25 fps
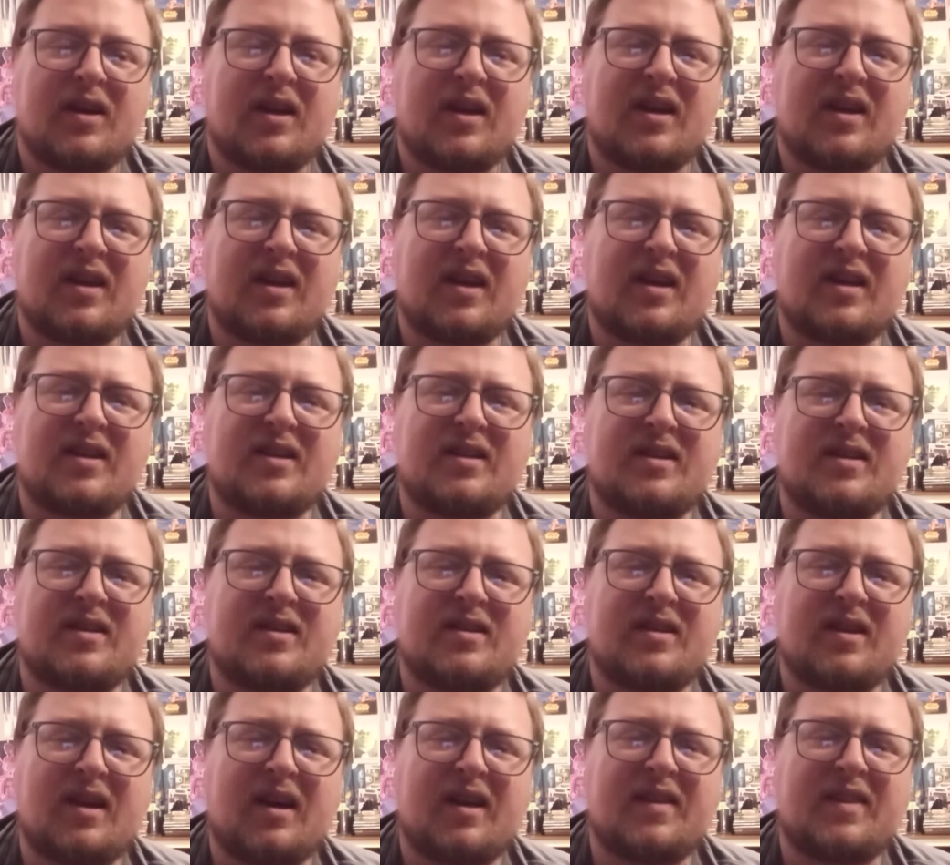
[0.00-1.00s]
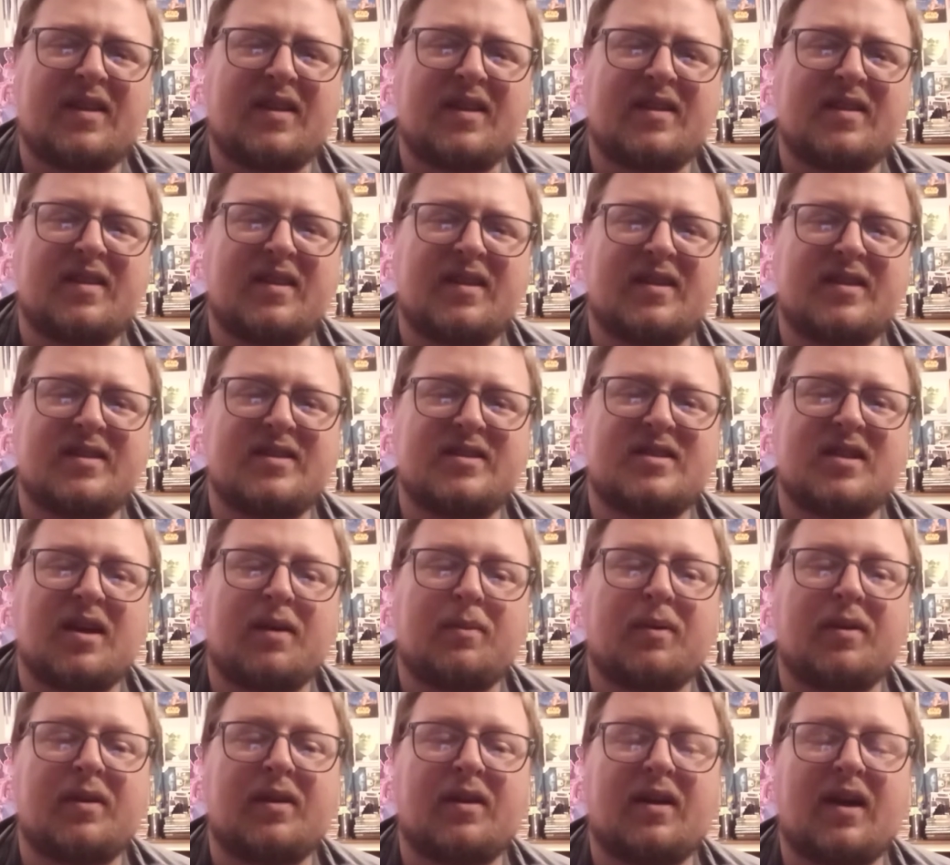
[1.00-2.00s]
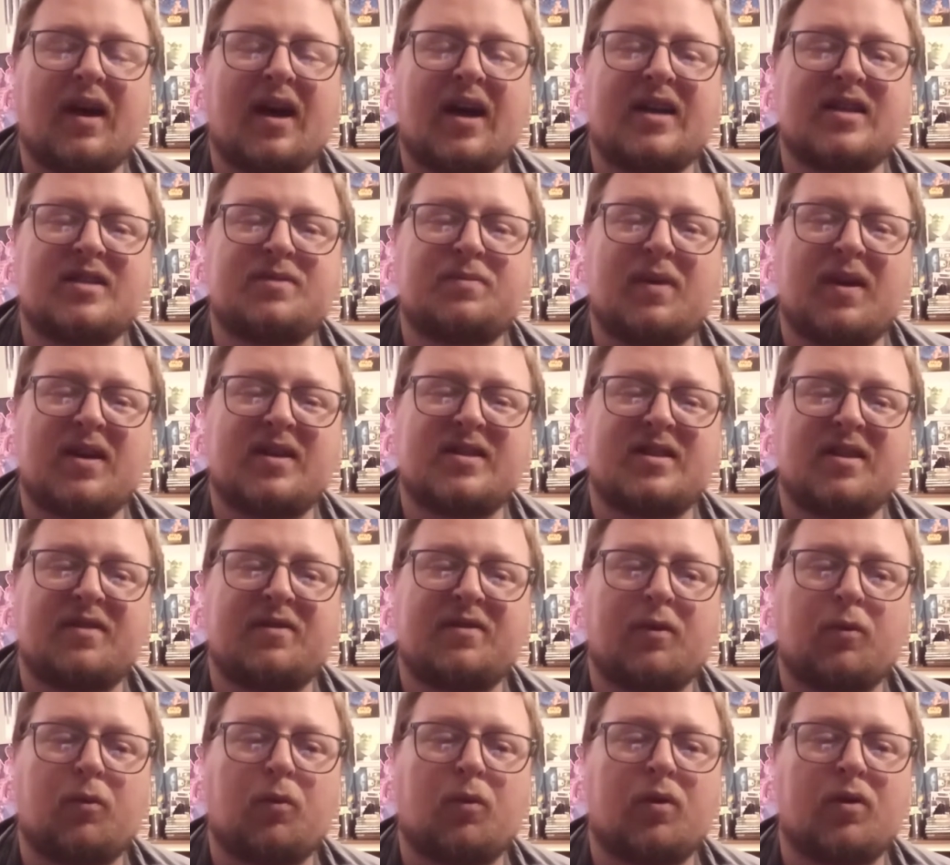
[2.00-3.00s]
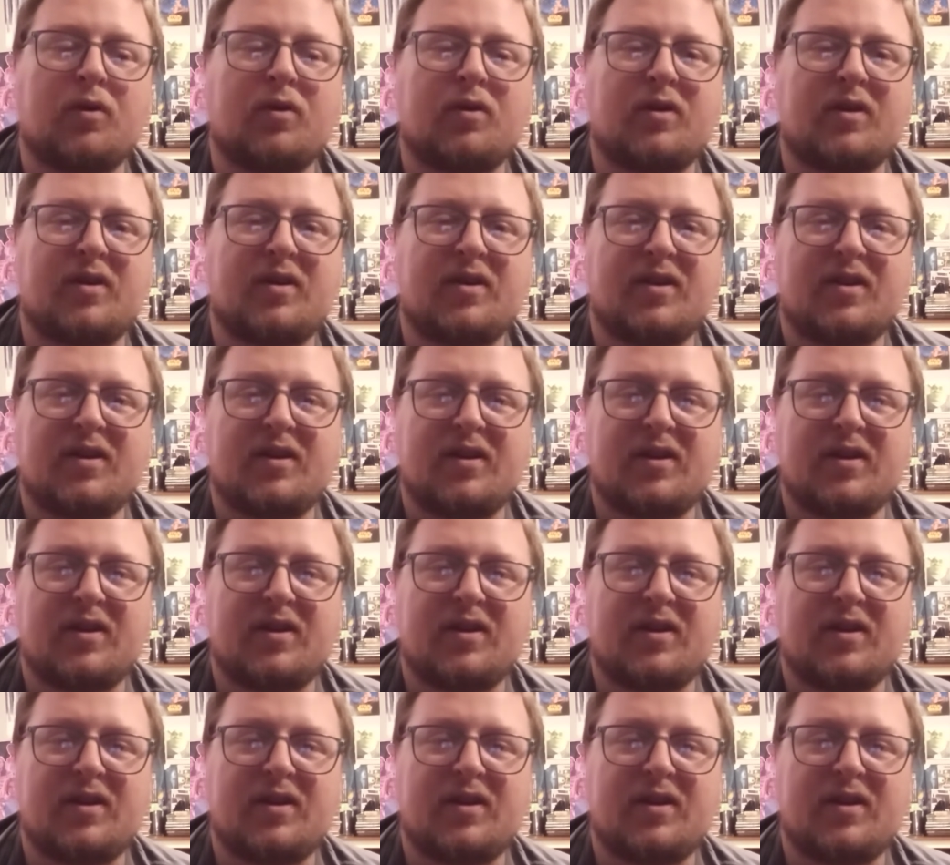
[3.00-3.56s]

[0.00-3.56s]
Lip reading: And I think that some aspects of it work.